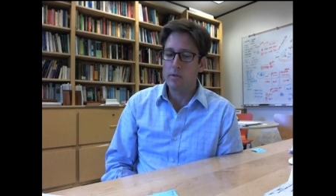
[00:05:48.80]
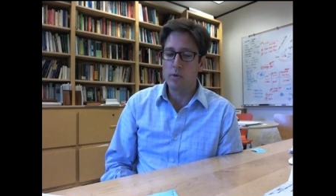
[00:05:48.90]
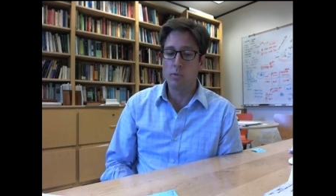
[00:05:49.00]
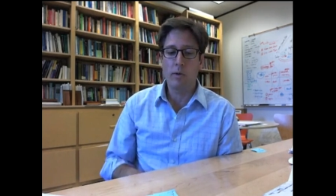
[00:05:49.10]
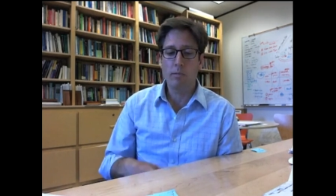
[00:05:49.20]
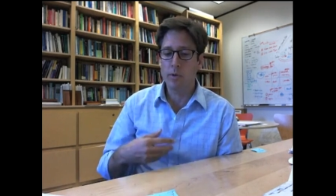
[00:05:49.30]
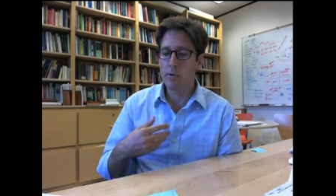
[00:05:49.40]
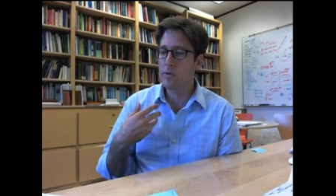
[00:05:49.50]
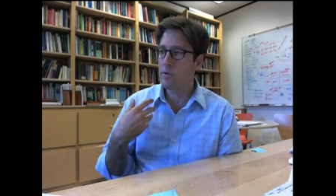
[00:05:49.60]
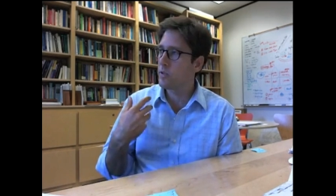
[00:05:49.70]
Do what
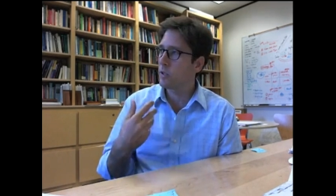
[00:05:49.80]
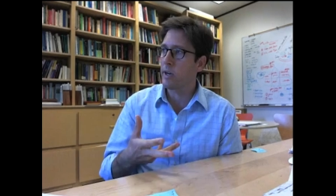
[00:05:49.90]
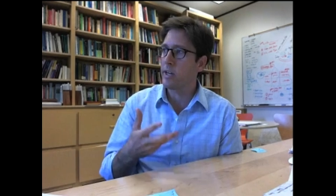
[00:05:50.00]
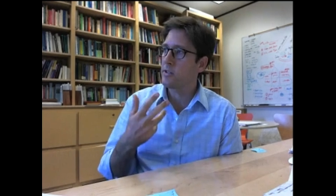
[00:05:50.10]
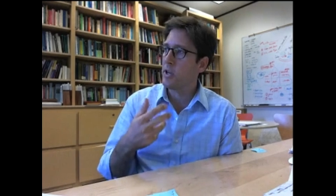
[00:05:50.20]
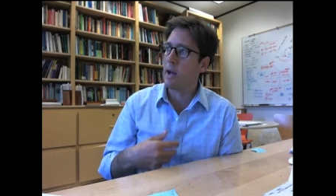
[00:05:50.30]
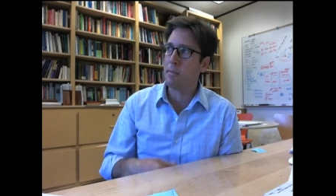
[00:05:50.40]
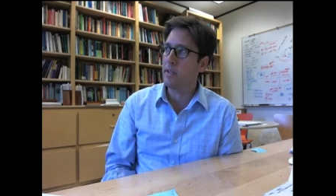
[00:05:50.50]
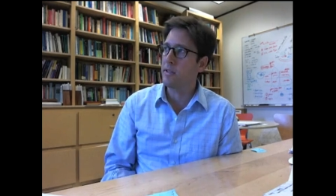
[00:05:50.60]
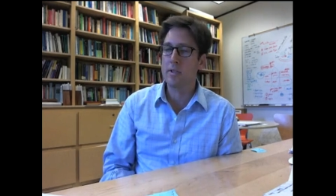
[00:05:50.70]
produces the greatest
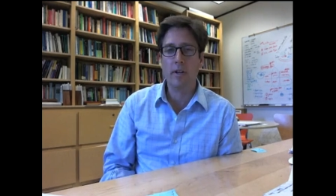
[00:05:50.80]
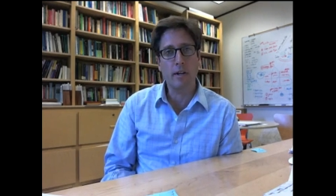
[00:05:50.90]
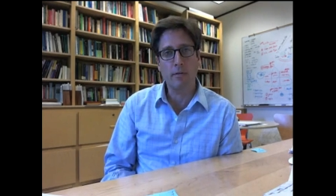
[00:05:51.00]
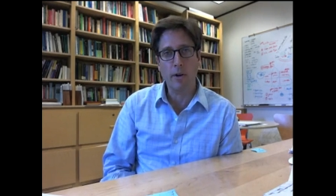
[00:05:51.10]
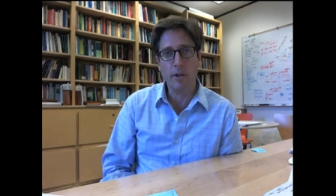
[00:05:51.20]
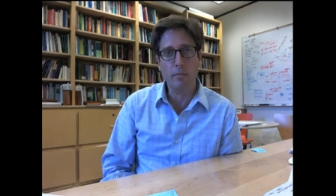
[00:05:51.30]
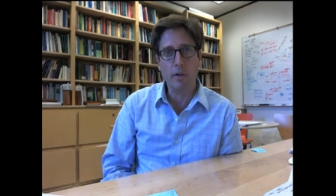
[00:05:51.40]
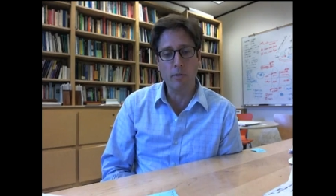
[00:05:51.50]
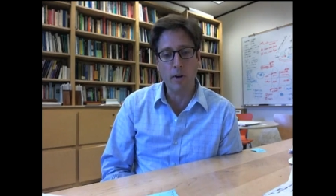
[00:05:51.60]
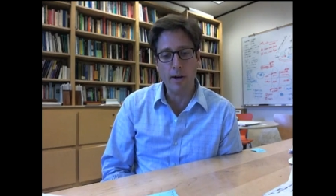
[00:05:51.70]
happiness kind of
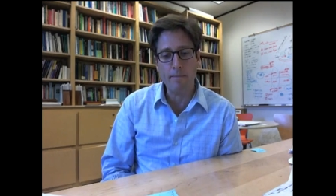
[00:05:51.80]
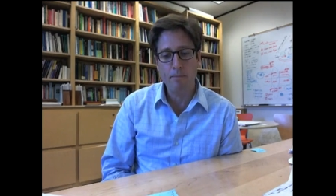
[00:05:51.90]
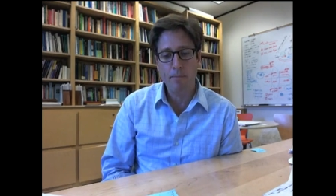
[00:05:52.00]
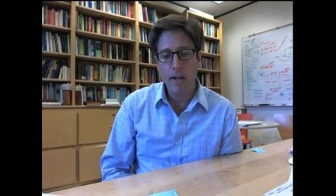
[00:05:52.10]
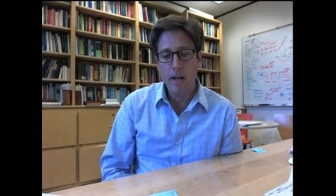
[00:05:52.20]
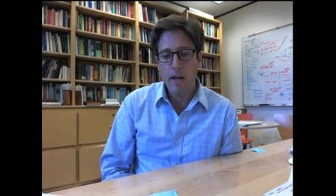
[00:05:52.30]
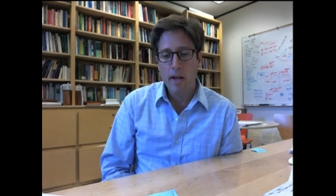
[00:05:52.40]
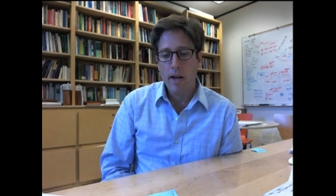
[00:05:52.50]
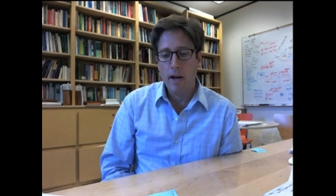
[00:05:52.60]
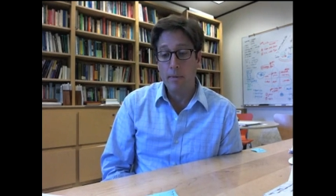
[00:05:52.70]
argument, right?
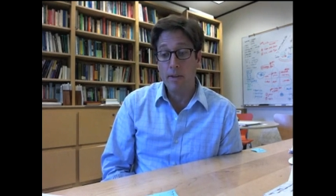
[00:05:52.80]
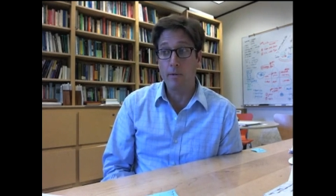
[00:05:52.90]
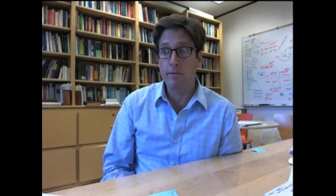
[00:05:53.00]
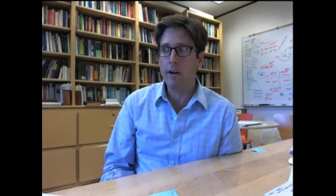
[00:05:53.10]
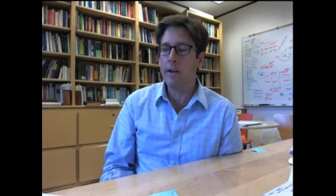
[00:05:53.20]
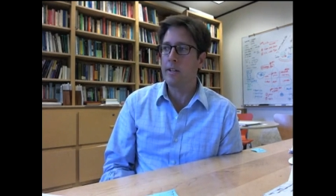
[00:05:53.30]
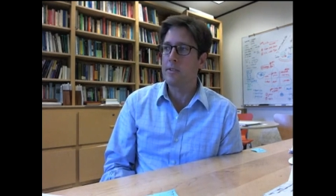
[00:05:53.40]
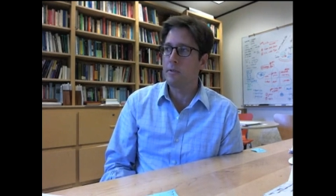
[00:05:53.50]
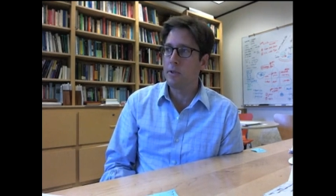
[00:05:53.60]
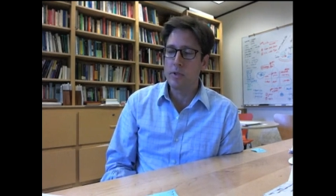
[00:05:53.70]
And there are
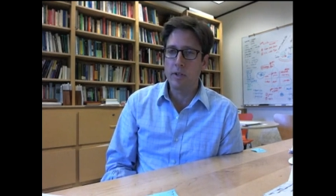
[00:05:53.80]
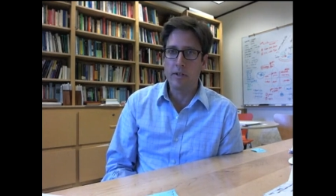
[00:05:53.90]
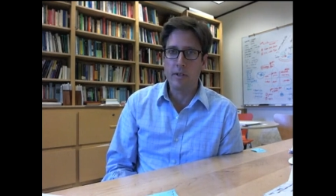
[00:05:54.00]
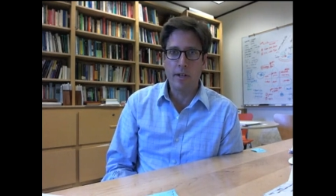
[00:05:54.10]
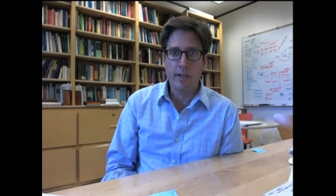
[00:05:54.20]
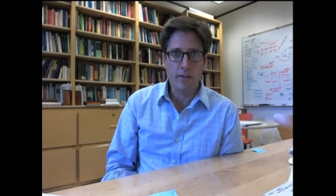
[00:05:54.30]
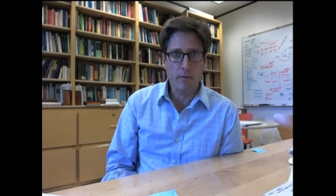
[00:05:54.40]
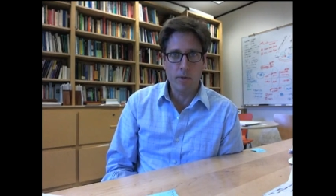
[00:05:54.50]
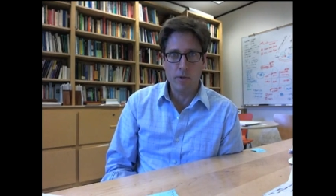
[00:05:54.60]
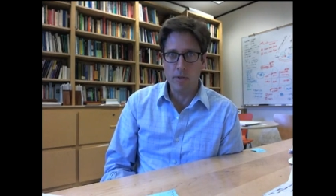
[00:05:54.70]
variants of
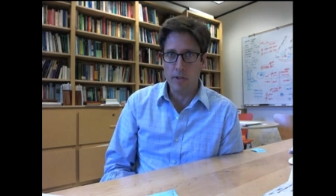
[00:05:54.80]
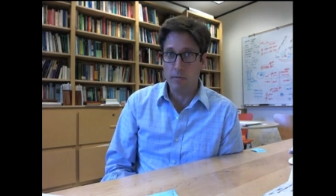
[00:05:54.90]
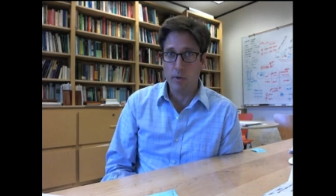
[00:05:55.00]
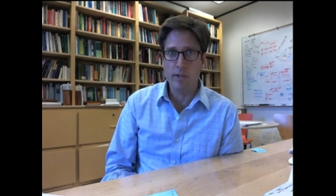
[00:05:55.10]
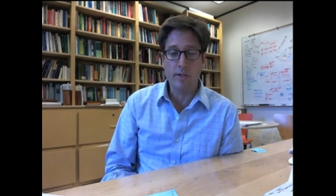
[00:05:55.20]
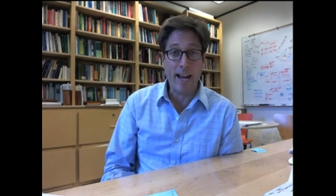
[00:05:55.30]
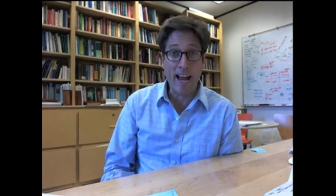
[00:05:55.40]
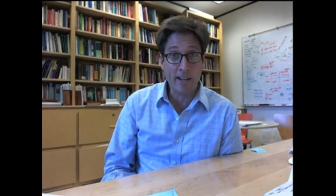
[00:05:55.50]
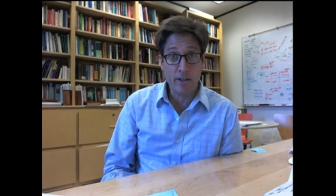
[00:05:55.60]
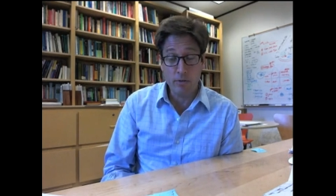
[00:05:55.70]
utilitarianism, which is, one is
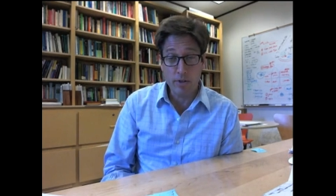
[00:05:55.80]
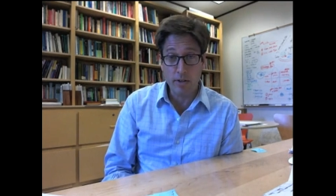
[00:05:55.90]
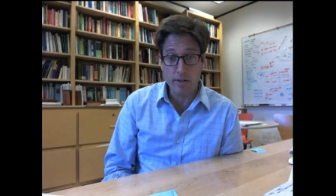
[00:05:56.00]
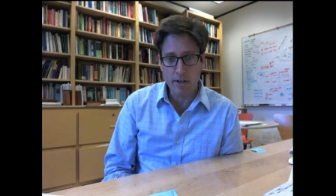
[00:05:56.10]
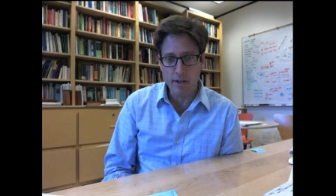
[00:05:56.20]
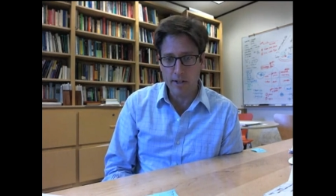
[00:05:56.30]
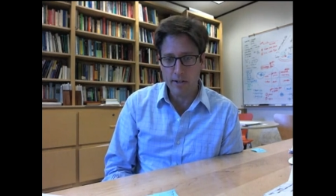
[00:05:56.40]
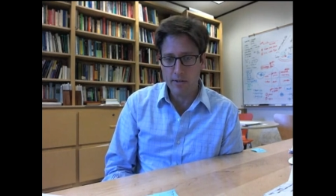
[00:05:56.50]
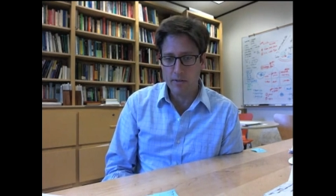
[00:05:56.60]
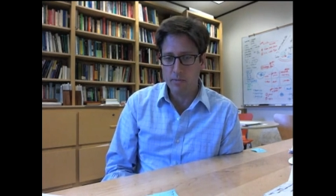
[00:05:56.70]
act
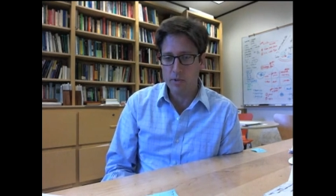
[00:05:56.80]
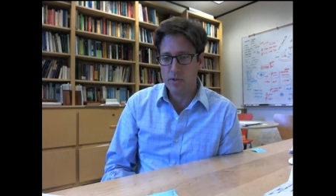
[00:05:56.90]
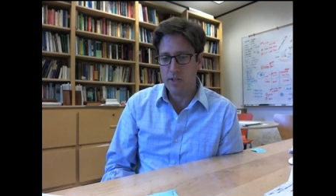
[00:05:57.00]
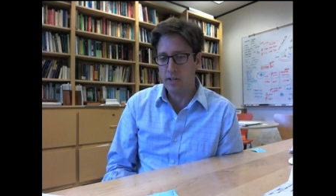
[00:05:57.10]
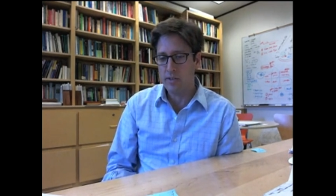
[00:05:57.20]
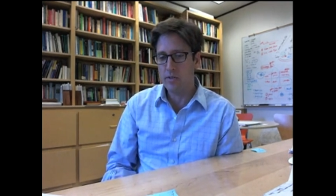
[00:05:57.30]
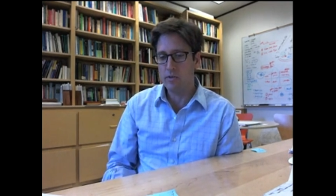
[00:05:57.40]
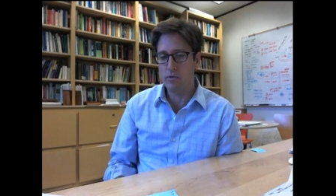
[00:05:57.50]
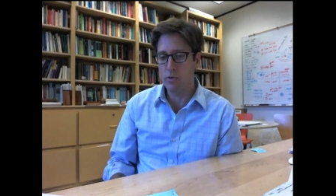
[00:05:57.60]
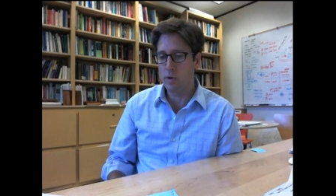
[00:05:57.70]
utilitarianism, which says
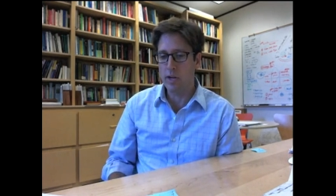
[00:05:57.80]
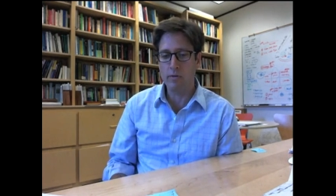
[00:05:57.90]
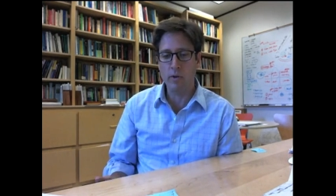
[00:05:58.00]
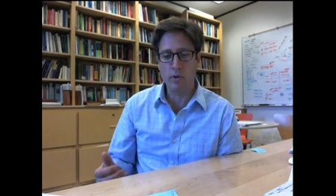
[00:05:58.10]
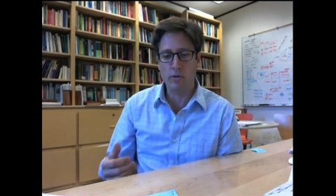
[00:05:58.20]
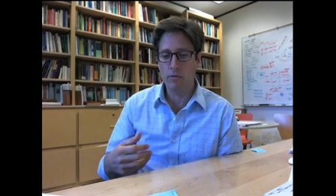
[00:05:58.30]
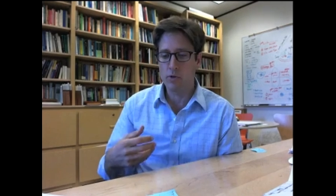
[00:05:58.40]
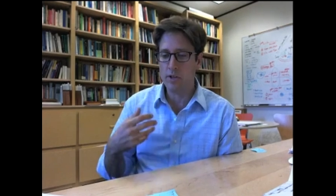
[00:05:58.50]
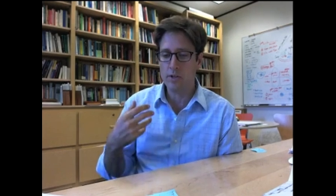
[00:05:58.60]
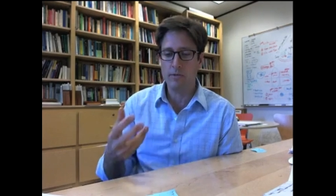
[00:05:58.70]
do whatever
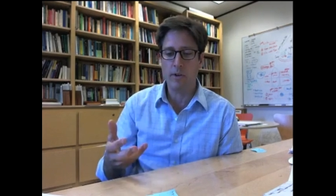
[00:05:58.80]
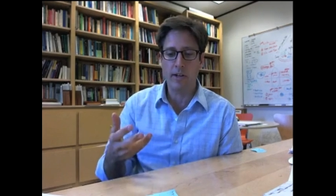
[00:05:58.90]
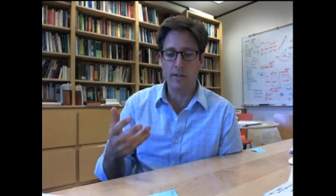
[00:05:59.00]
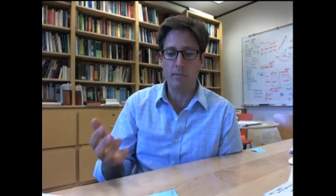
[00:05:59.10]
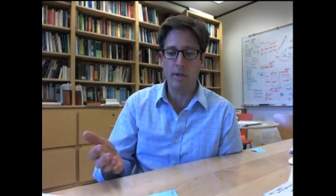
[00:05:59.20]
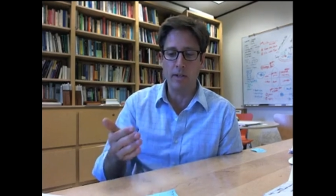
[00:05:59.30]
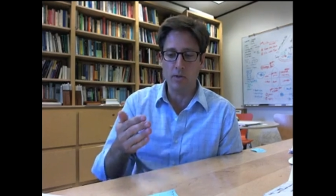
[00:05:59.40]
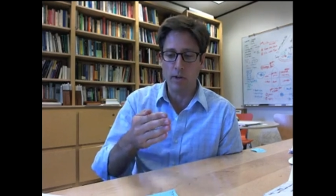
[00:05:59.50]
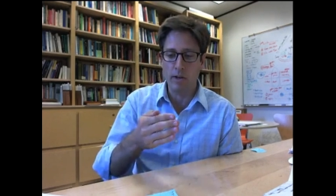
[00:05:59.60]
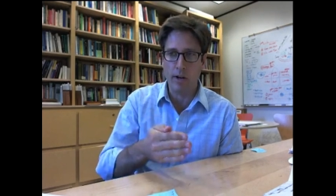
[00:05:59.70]
justifies the
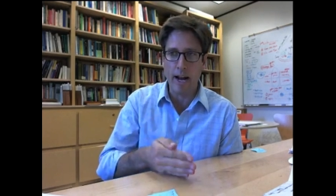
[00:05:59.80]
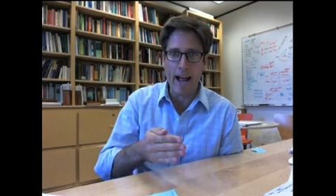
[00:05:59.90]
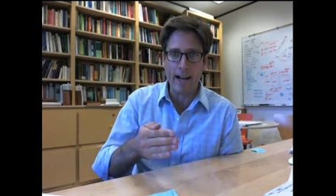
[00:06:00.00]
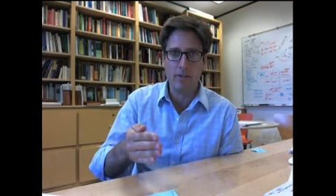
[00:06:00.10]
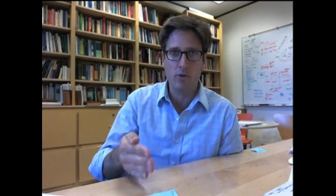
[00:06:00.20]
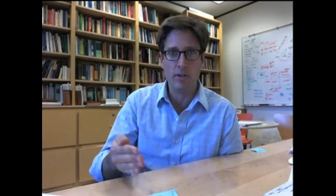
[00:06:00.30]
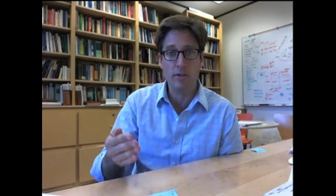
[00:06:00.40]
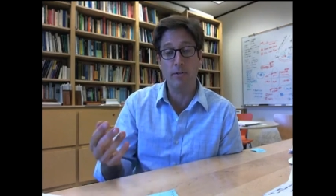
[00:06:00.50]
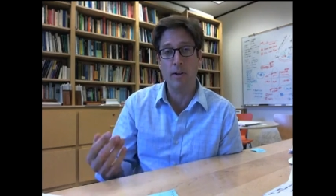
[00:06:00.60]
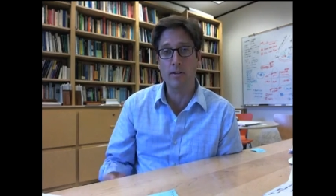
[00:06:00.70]
means, whatever act
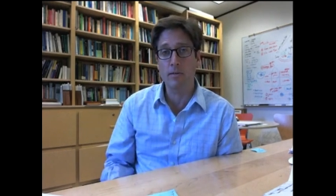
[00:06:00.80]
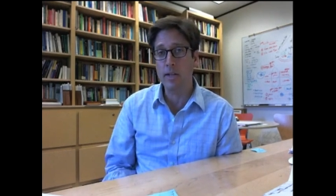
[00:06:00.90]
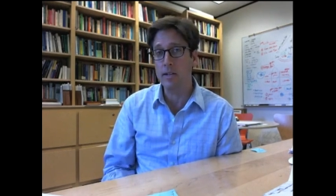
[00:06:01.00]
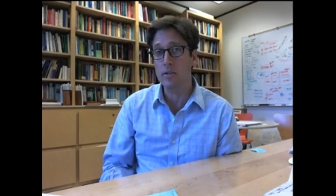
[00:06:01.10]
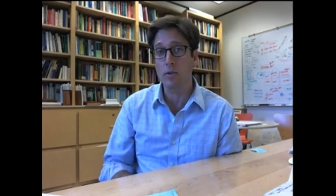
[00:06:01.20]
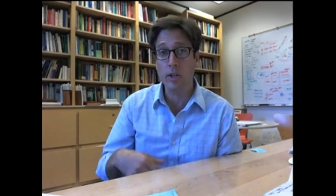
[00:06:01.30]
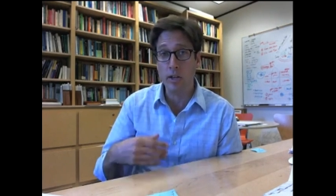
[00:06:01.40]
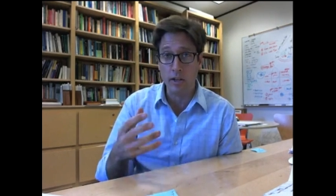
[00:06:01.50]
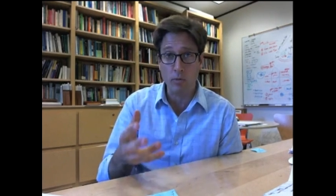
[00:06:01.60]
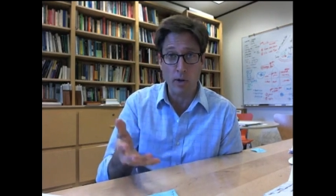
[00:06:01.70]
justifies the means. So
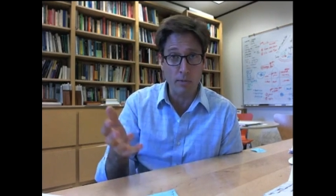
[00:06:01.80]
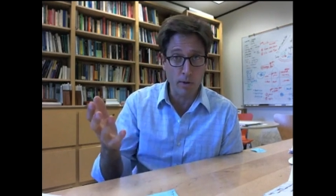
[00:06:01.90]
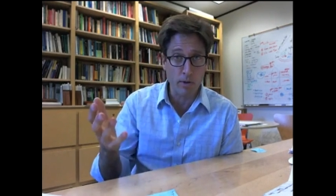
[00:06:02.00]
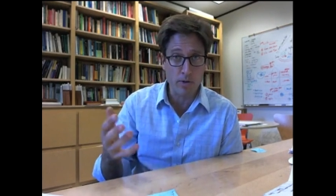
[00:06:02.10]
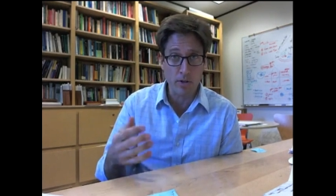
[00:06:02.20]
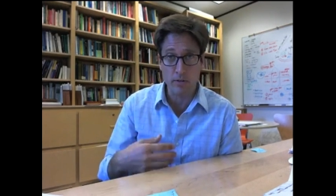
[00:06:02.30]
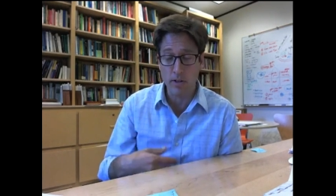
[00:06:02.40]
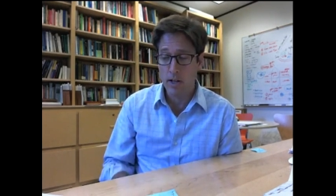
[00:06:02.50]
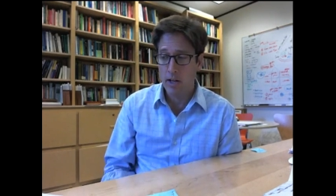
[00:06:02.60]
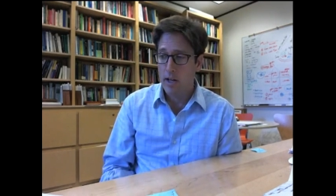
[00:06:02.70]
killing one person,
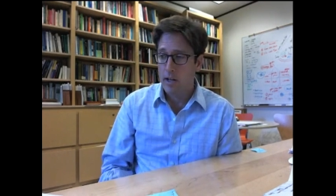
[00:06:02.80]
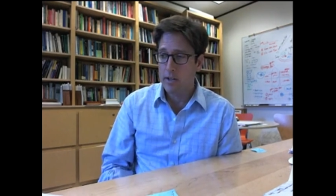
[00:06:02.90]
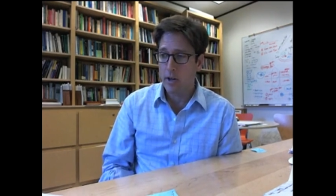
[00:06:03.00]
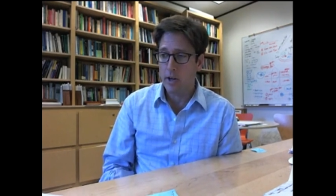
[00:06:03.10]
the